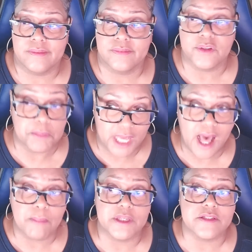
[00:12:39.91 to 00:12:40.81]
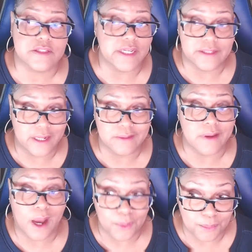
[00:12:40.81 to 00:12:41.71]
some comments that
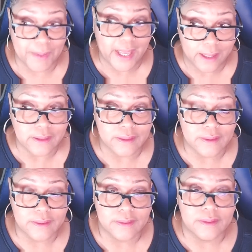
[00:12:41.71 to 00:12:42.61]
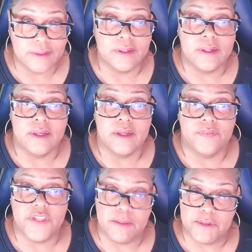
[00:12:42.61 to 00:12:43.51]
Netanyahu made.
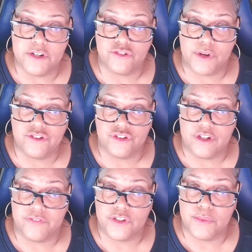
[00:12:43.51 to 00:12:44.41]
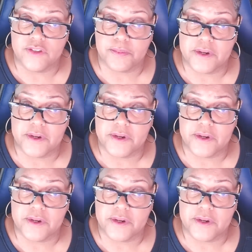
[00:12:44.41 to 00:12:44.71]
The administration of the U.S.